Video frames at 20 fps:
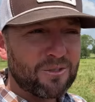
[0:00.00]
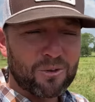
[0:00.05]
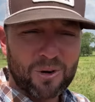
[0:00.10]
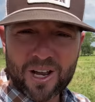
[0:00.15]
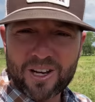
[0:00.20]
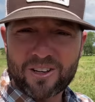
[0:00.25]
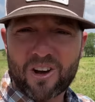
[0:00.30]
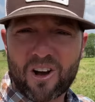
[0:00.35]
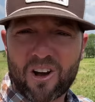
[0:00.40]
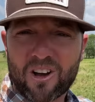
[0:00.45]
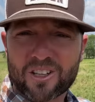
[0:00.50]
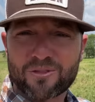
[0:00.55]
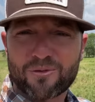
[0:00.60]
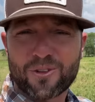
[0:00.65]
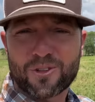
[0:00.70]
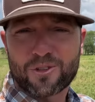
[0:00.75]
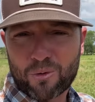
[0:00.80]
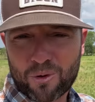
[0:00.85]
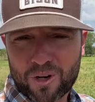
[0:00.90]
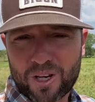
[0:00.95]
red dogs
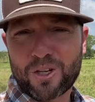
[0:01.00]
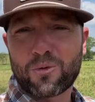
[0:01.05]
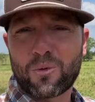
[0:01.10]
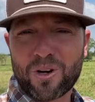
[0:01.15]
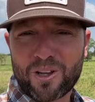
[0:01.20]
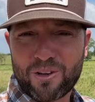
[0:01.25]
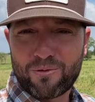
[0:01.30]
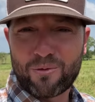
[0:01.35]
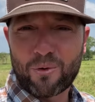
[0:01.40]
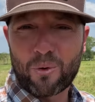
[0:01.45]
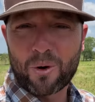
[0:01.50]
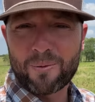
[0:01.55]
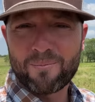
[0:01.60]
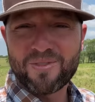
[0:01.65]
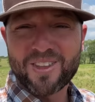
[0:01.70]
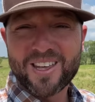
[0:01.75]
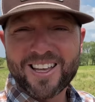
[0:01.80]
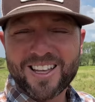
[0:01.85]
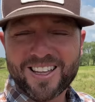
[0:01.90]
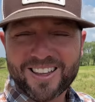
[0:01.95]
for twenty twenty-four.
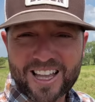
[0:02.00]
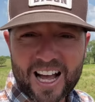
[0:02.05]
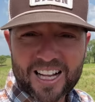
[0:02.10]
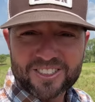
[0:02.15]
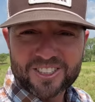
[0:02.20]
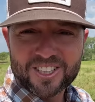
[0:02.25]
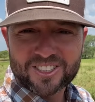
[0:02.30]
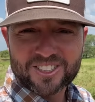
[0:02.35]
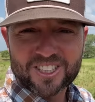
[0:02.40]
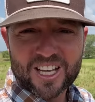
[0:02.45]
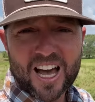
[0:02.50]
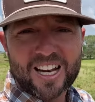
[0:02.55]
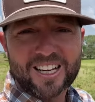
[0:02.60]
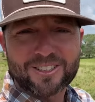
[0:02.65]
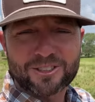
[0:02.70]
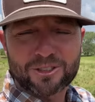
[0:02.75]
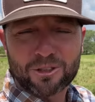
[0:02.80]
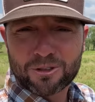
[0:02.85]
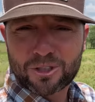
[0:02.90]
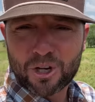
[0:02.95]
That's exciting.
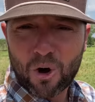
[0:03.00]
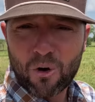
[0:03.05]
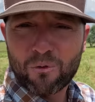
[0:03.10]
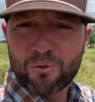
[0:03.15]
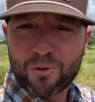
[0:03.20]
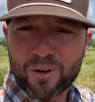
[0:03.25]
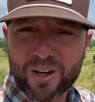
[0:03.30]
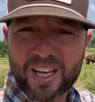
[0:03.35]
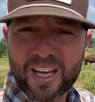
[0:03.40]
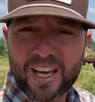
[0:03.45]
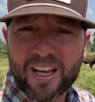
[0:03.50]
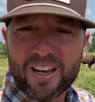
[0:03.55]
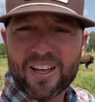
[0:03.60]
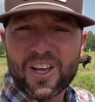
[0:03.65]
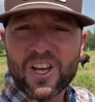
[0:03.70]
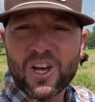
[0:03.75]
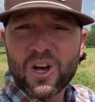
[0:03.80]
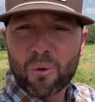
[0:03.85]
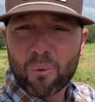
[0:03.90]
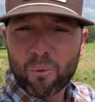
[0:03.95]
So don't forget,
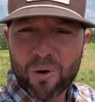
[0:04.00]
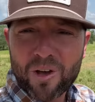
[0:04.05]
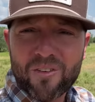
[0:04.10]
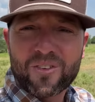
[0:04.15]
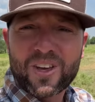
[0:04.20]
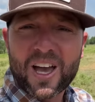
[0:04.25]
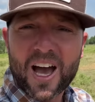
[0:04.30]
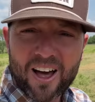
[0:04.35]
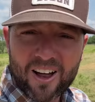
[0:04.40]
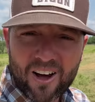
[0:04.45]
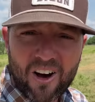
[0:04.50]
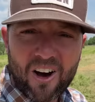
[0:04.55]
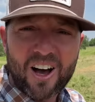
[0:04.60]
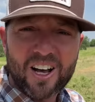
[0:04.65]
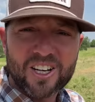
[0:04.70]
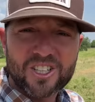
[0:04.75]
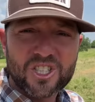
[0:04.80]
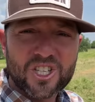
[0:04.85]
we've got Hoss